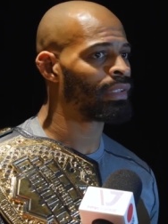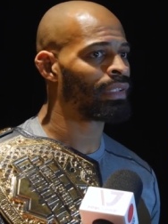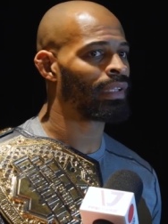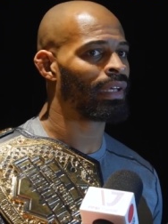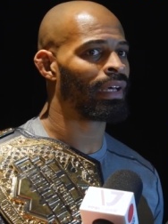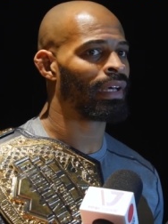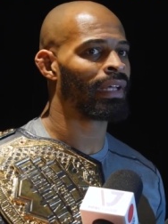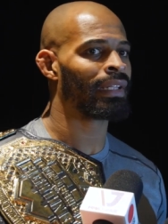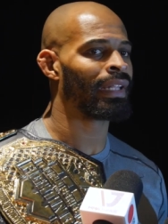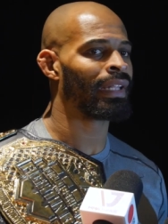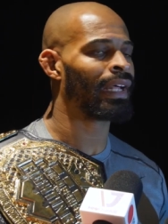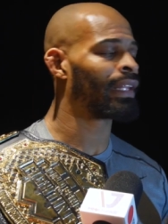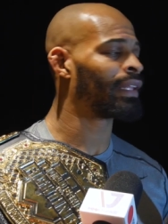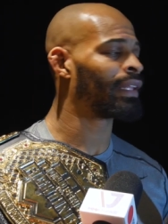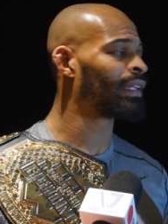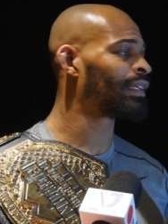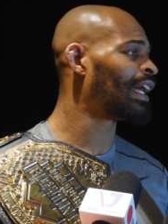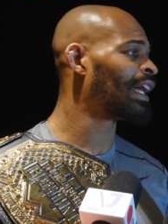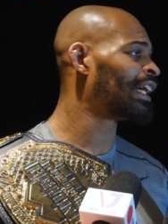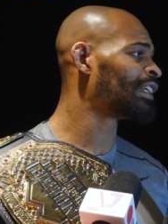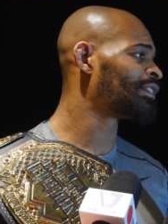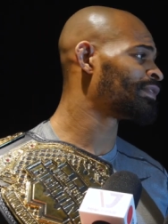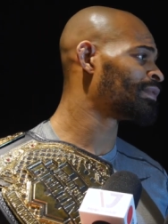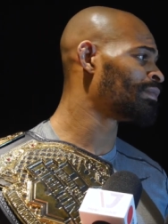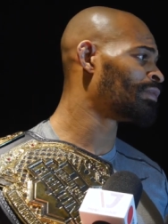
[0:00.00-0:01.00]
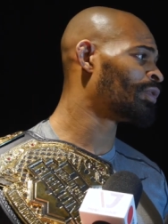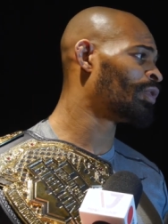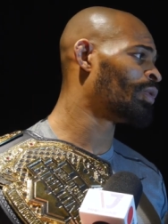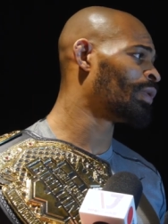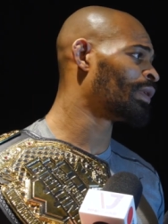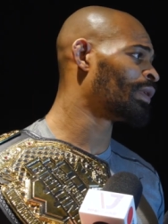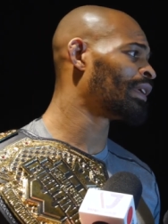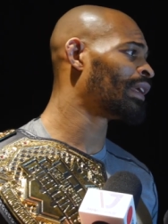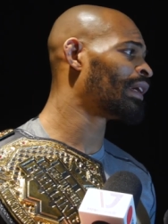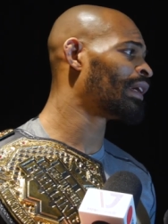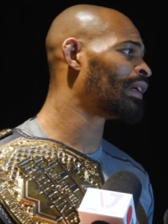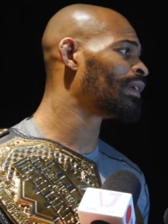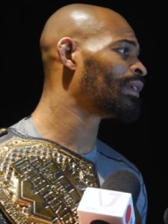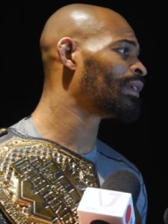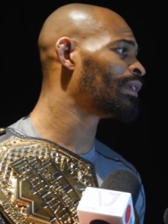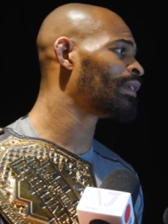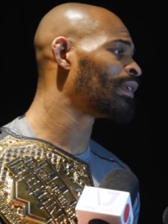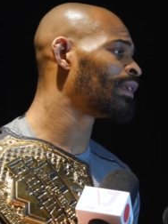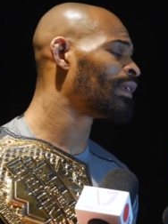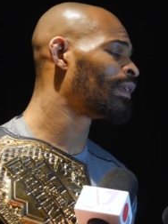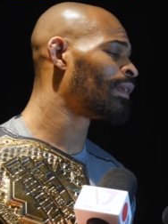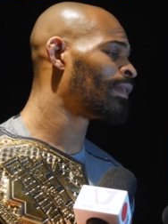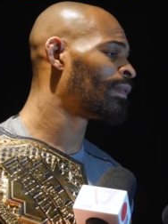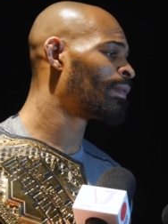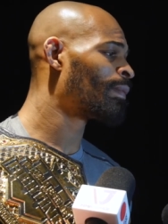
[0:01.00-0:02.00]
a lot of the guys from Cornell
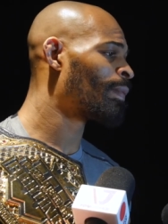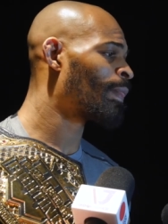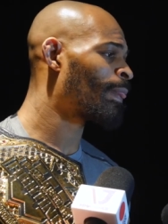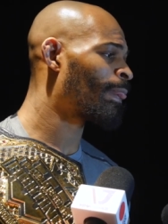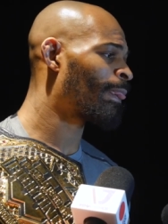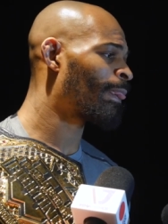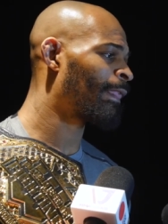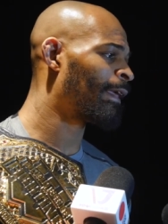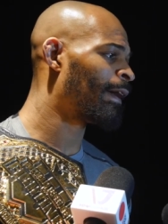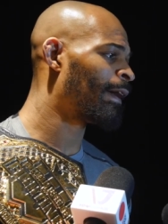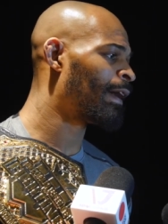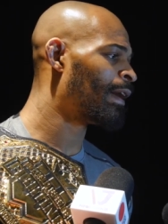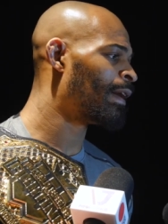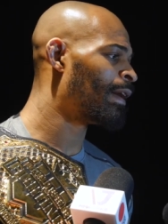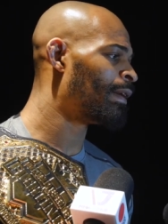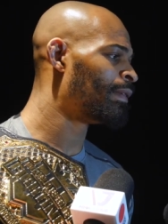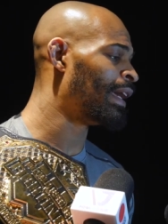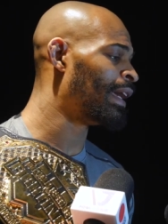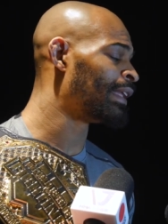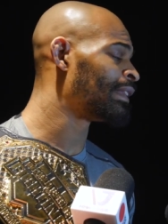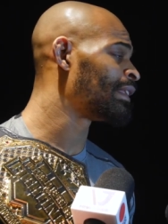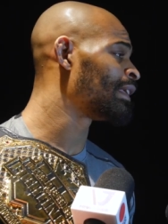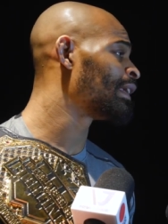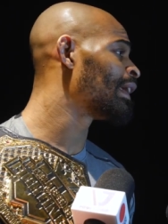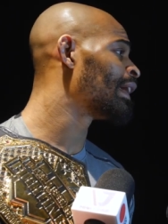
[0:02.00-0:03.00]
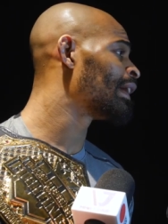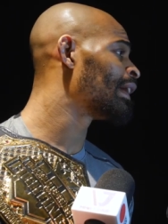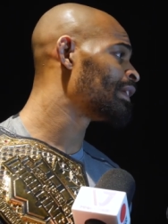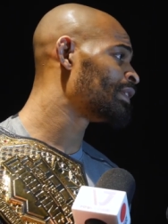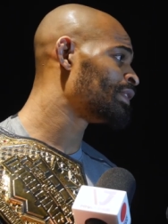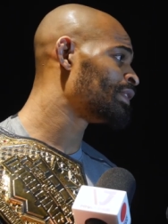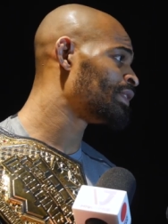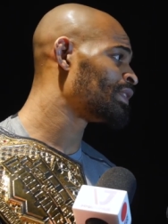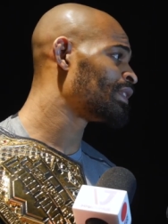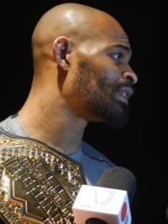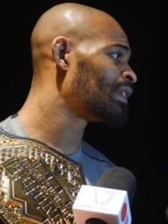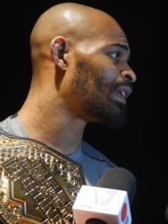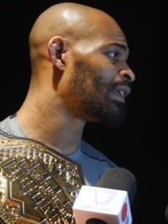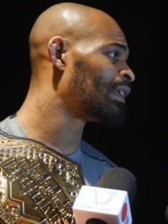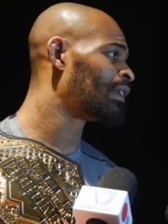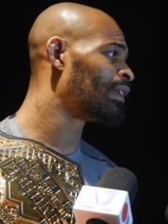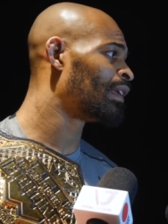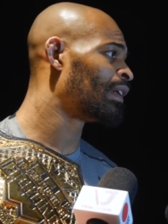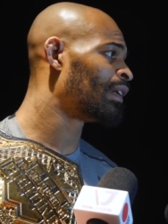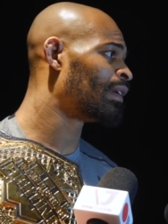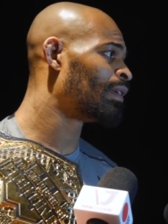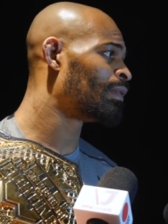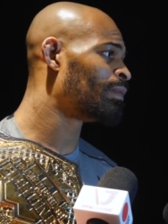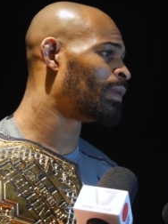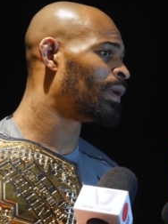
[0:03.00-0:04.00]
uh, at the Edge and
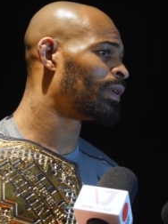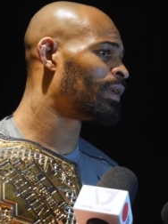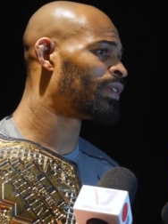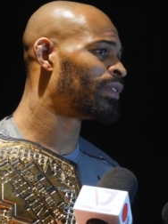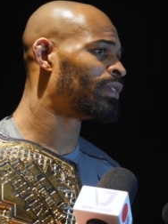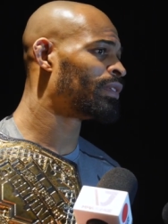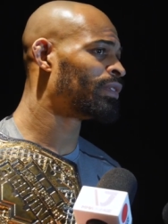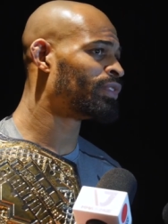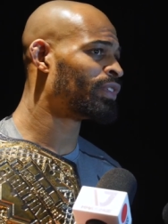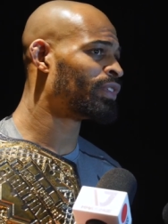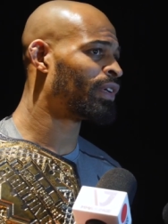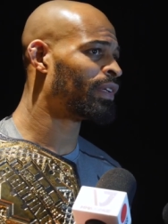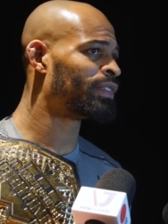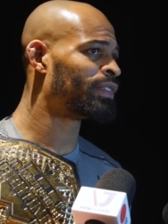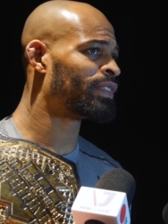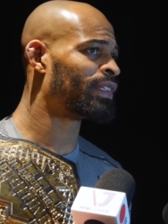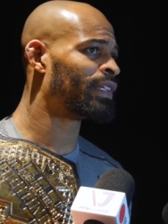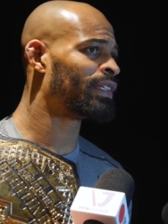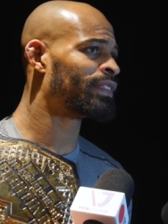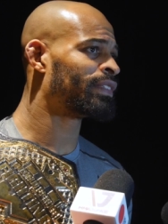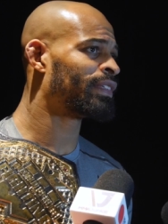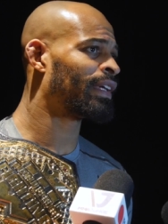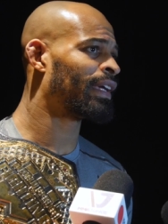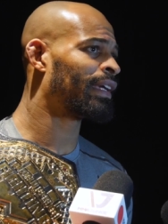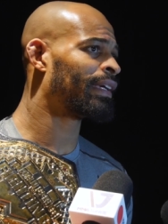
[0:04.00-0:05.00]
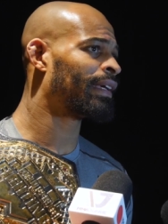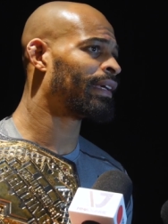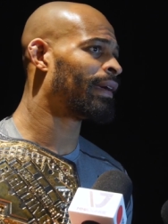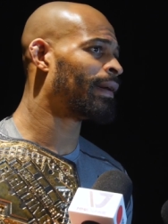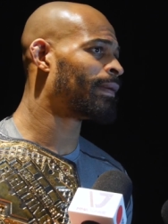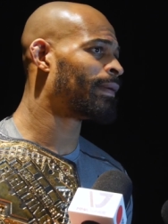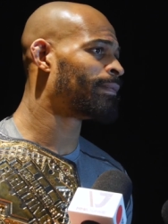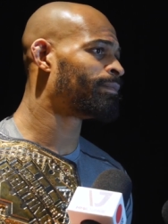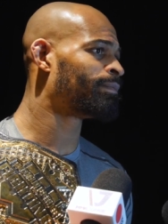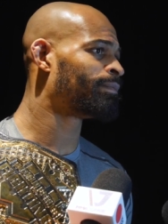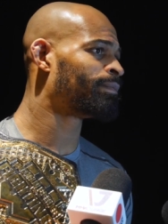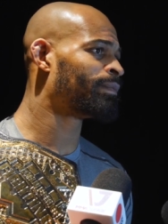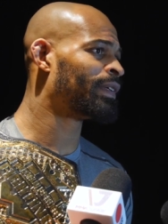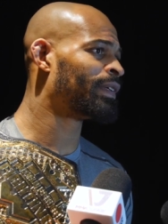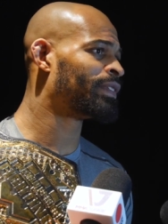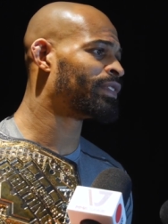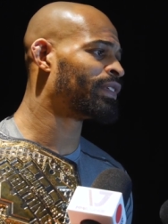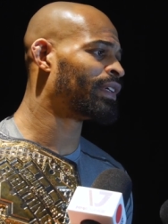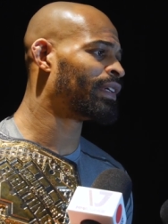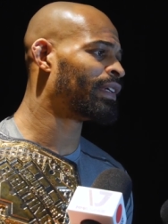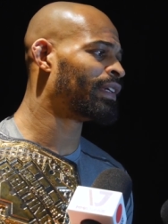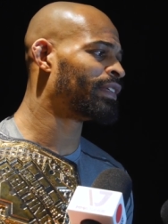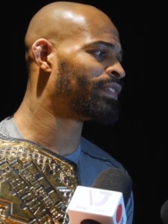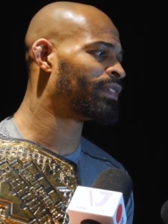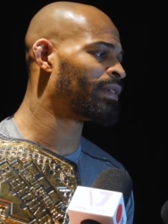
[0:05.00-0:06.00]
uh, Hoboken, New Jersey. It's like um, it's
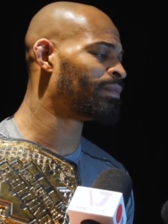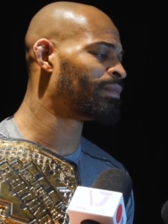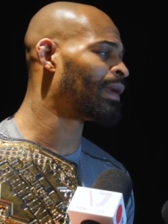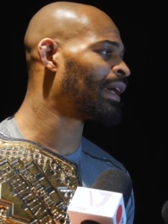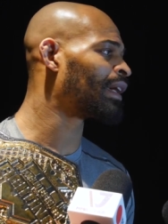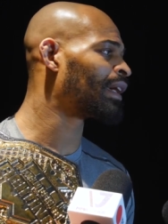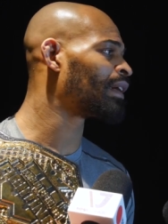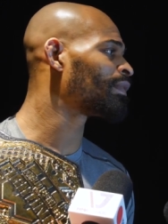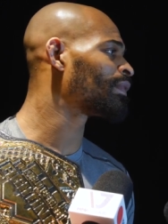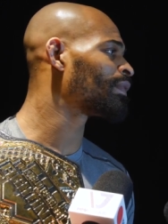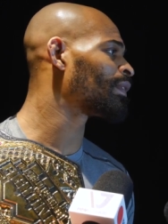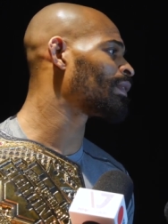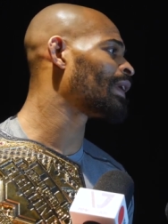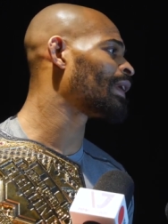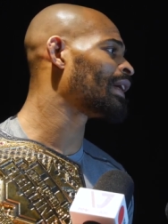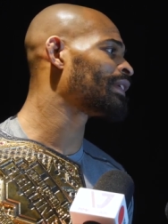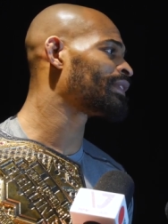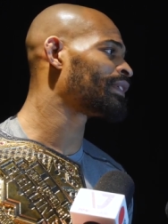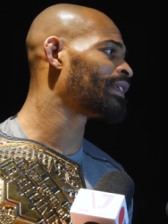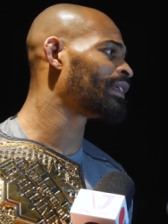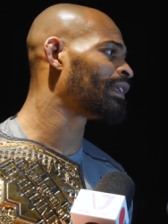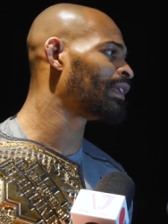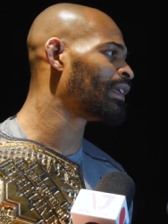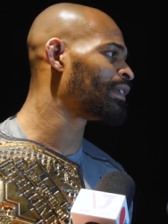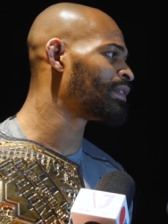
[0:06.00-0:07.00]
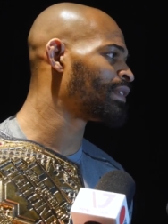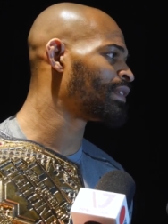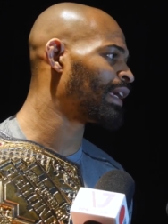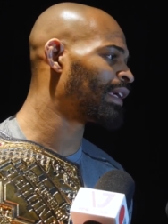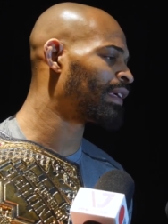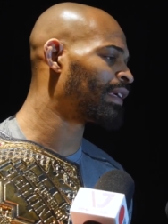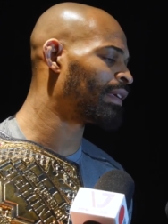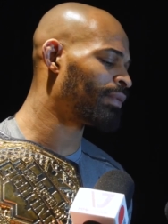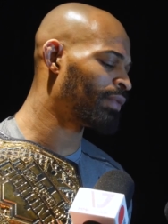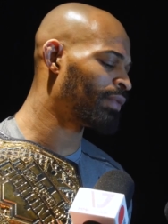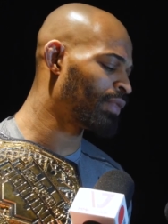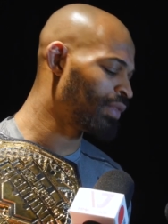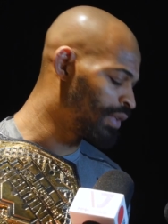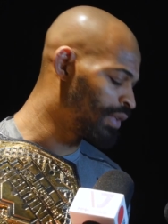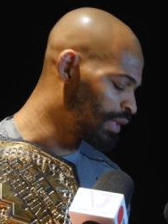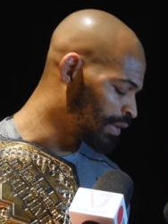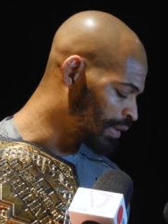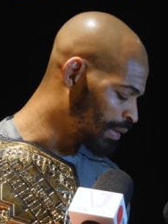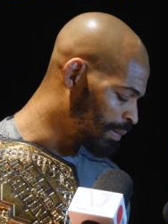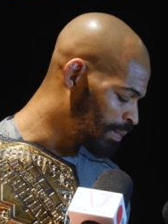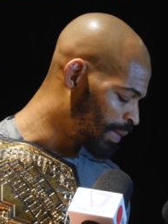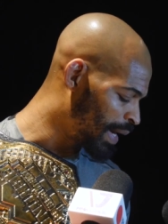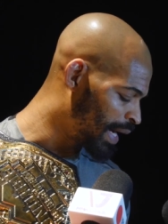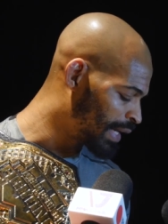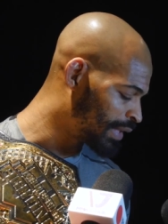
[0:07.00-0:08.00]
a it's a mecca for wrestling. It's like you get
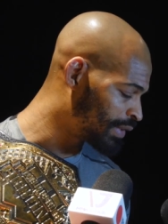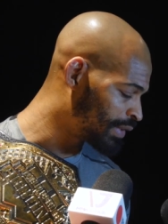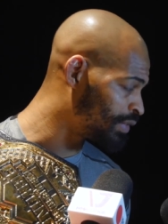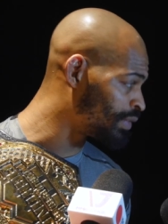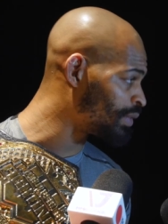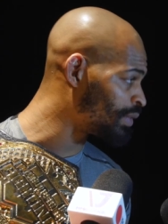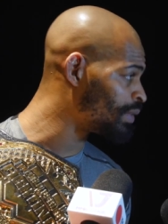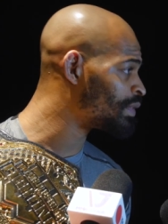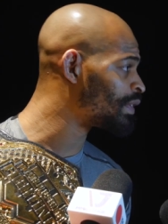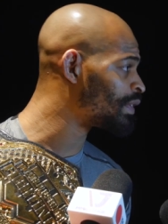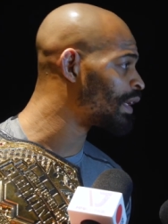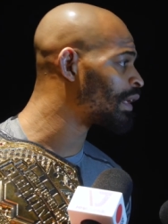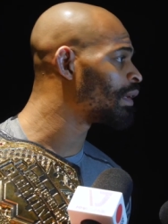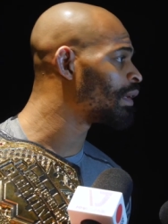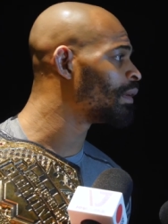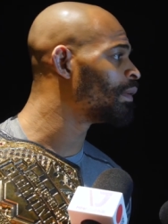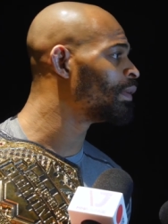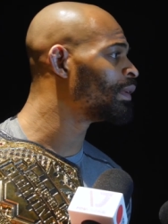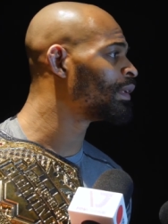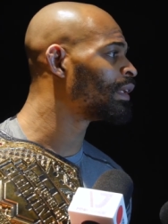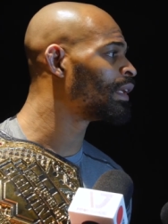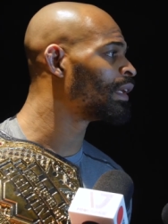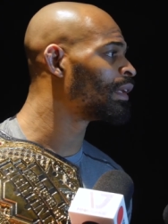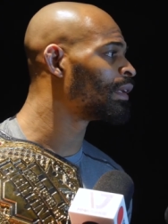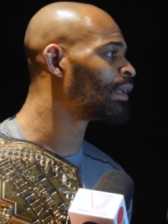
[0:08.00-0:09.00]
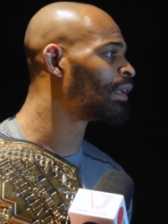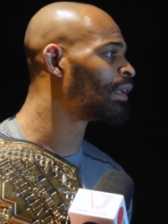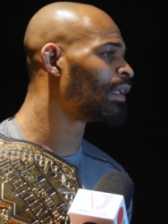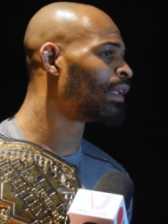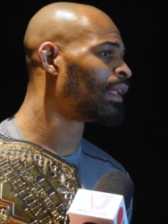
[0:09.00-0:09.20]
the baddest dudes that go in there.